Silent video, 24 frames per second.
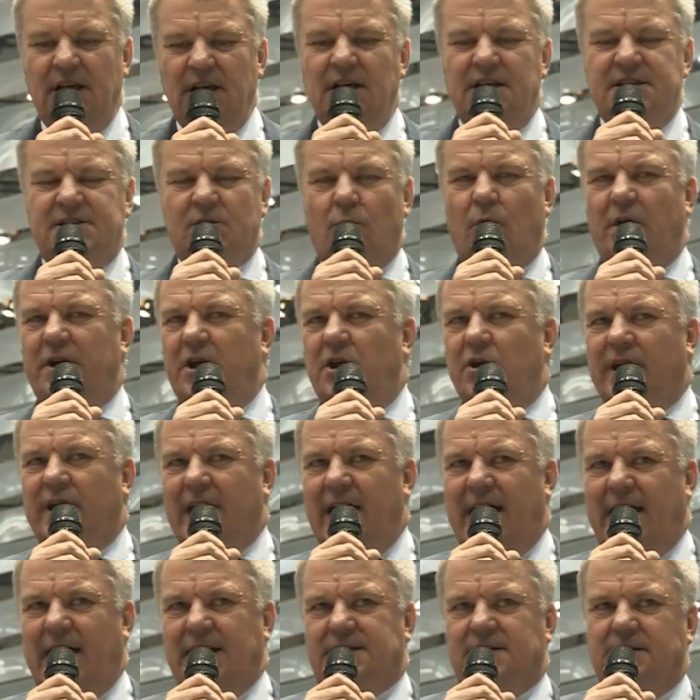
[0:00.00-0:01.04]
So what do you
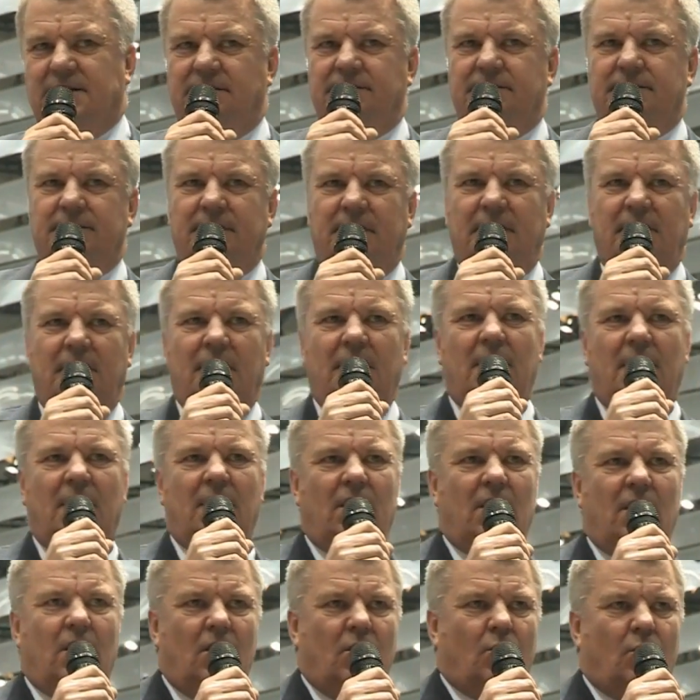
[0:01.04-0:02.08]
get?
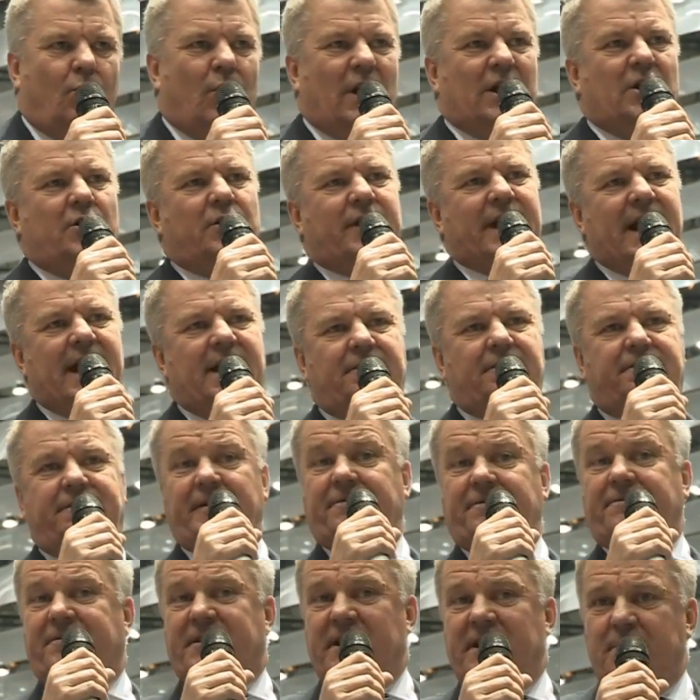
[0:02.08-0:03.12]
Well, you get
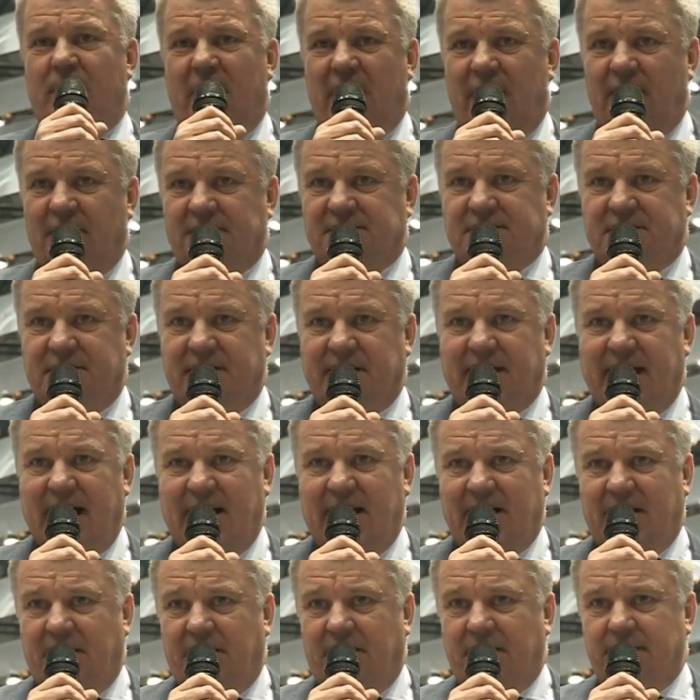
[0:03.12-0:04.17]
50 miles to the
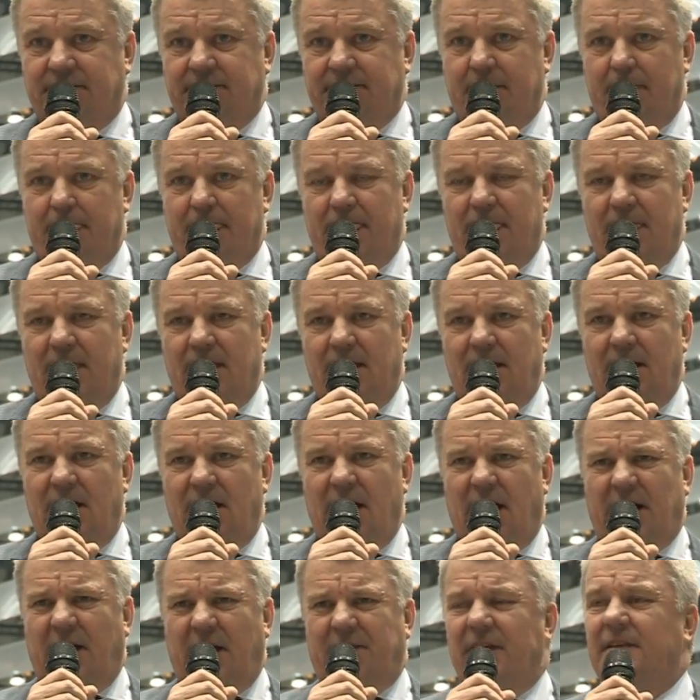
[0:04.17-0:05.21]
gallon.
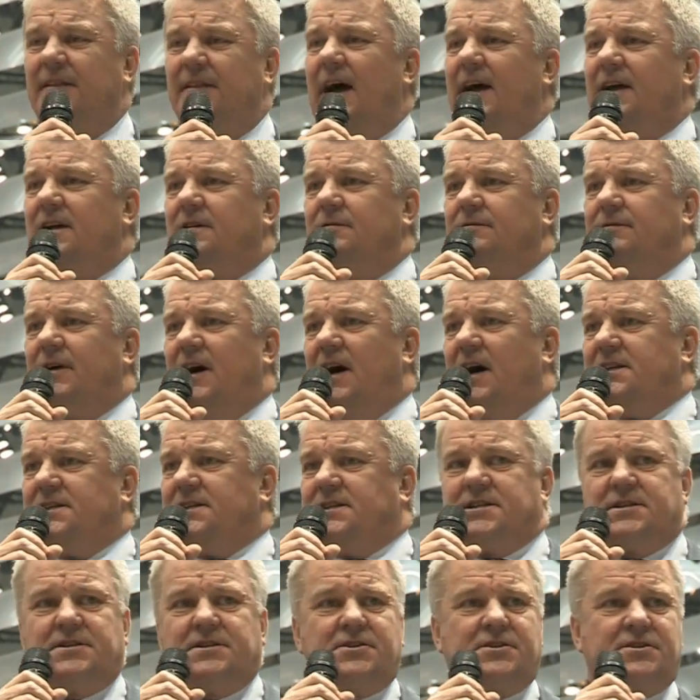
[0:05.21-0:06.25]
And I think that
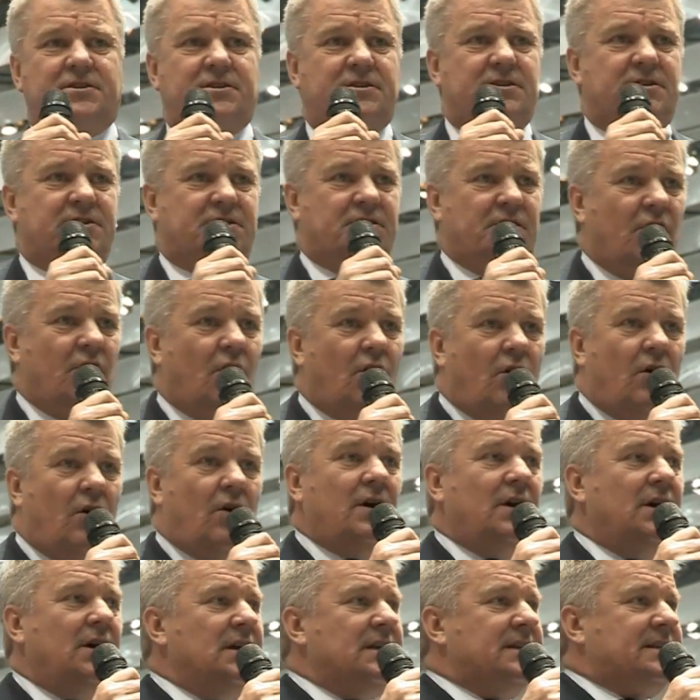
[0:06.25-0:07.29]
converts to
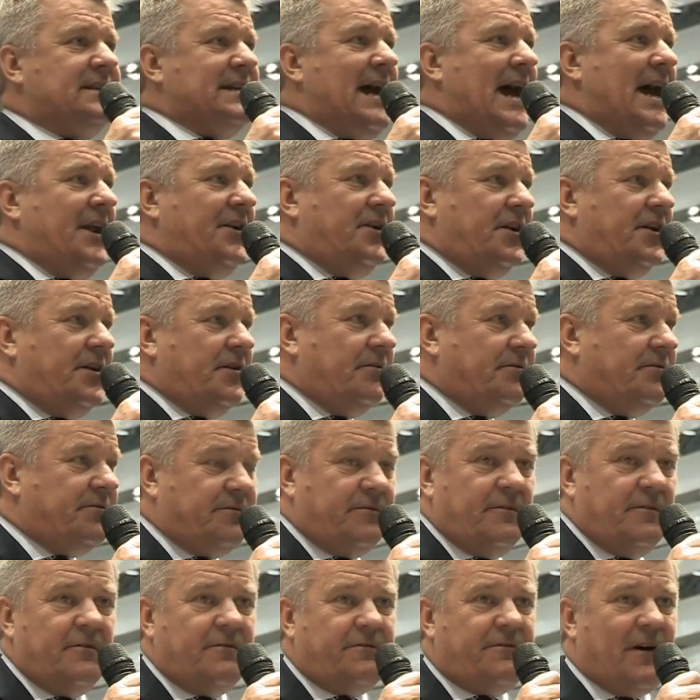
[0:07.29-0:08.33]
your standard of
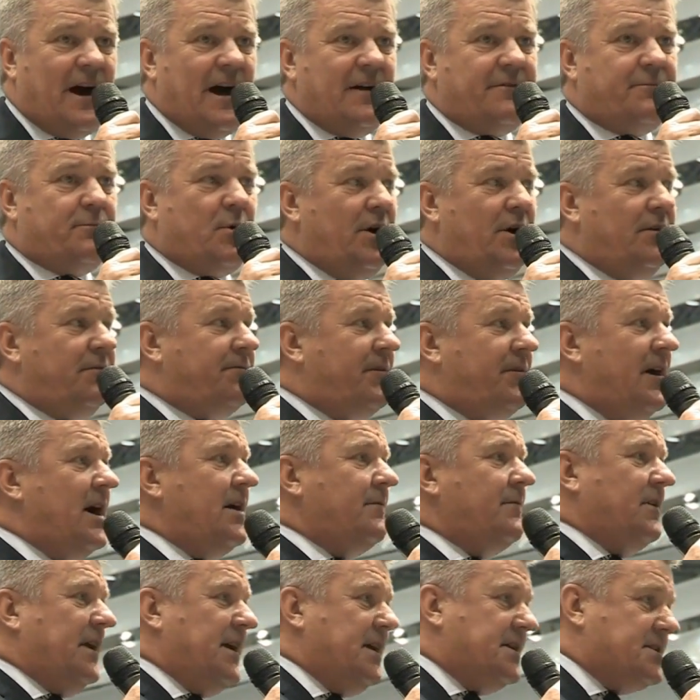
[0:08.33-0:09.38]

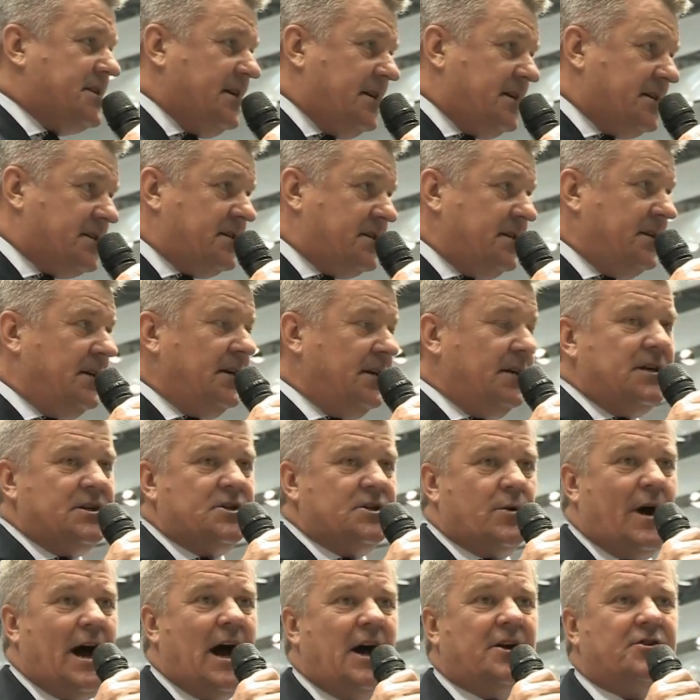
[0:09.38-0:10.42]
5.5 litres
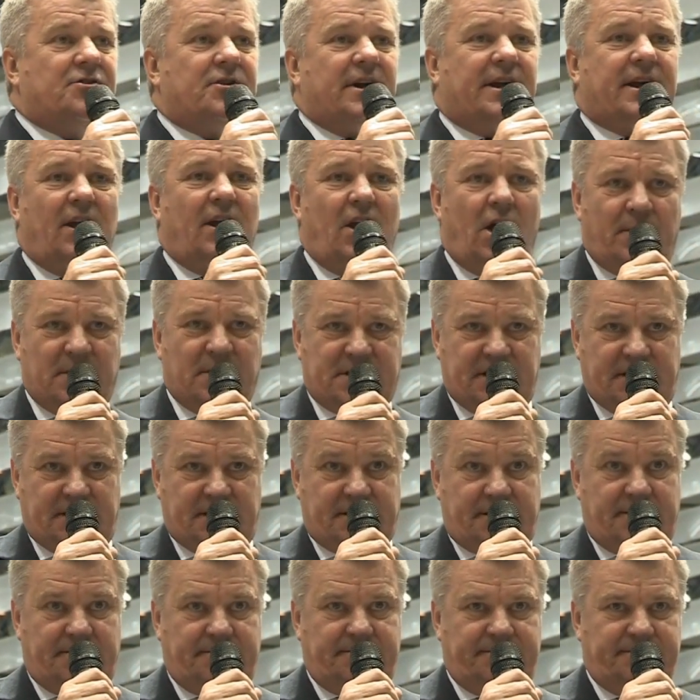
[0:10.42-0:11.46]
to 100
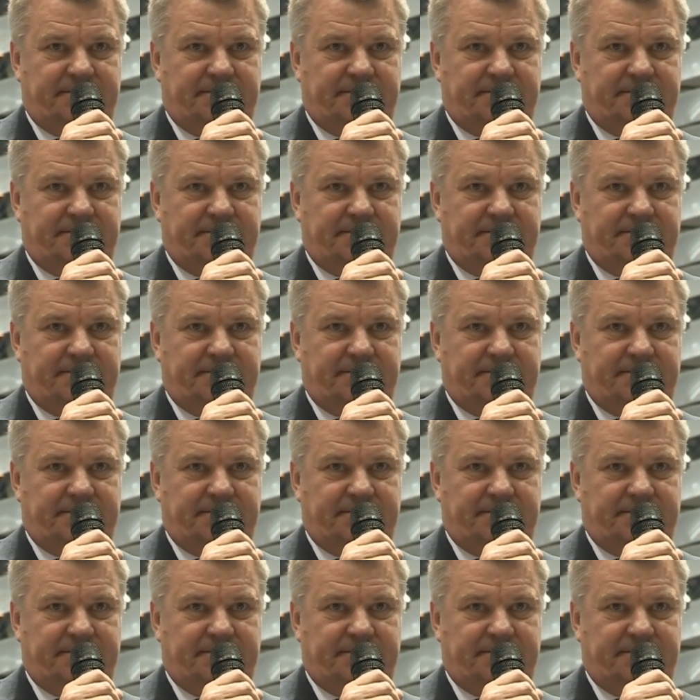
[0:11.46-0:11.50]
kilometres.